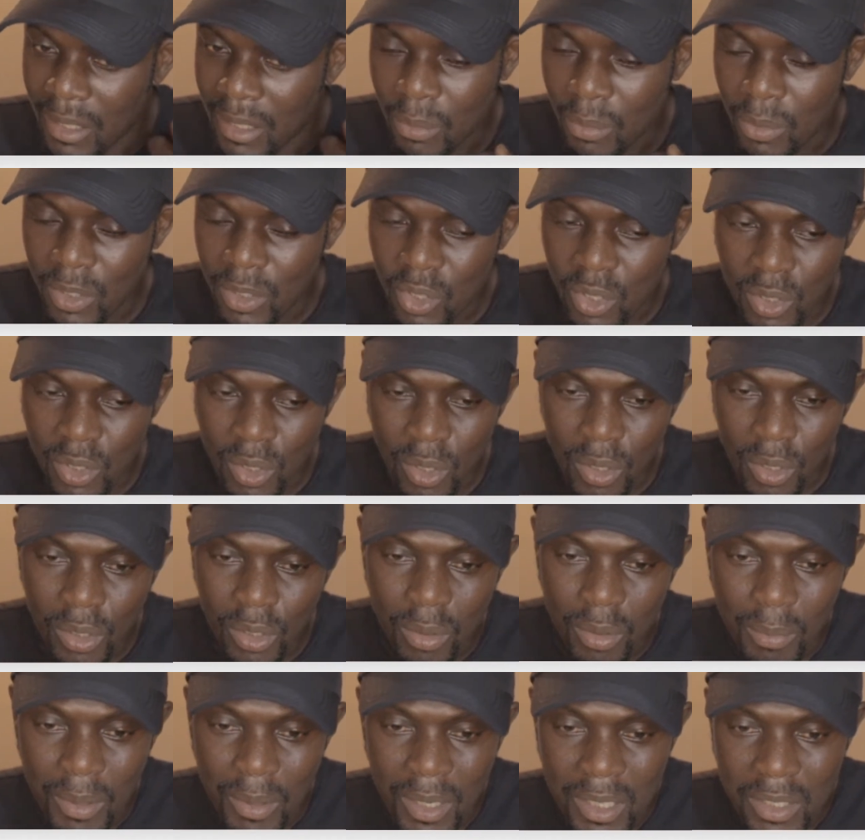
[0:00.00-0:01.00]
with your
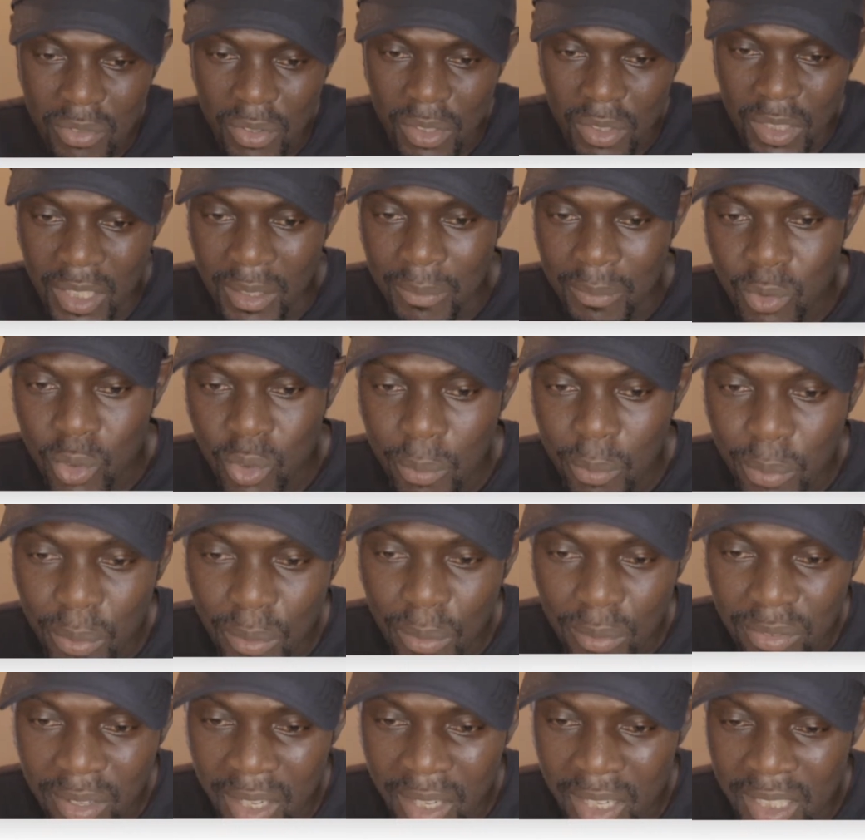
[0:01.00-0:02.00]
documents for them to
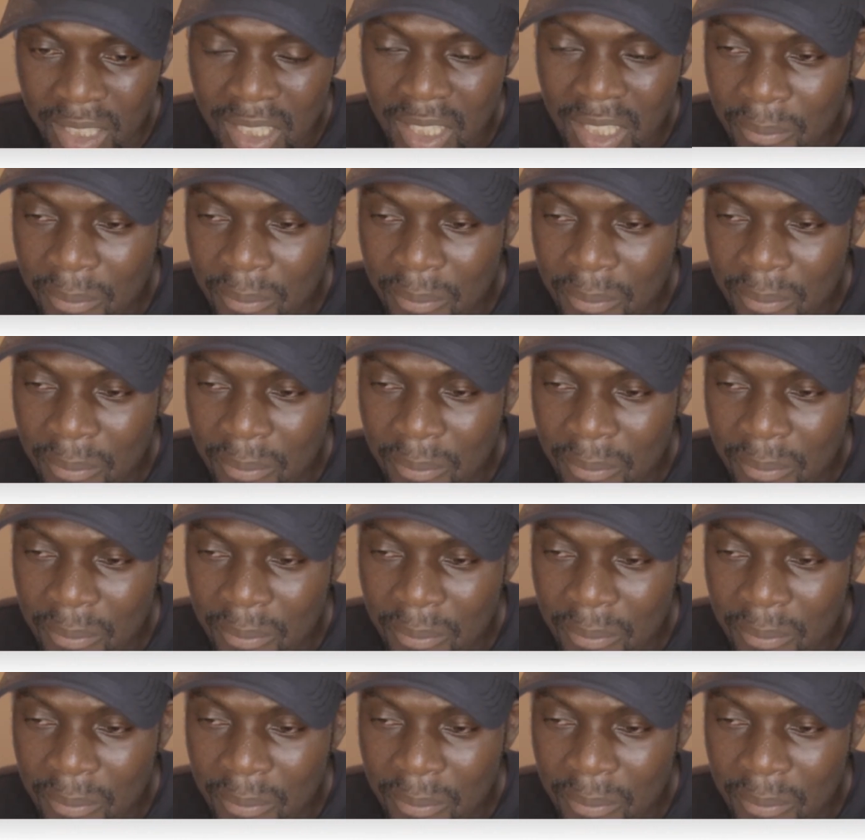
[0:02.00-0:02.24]
provide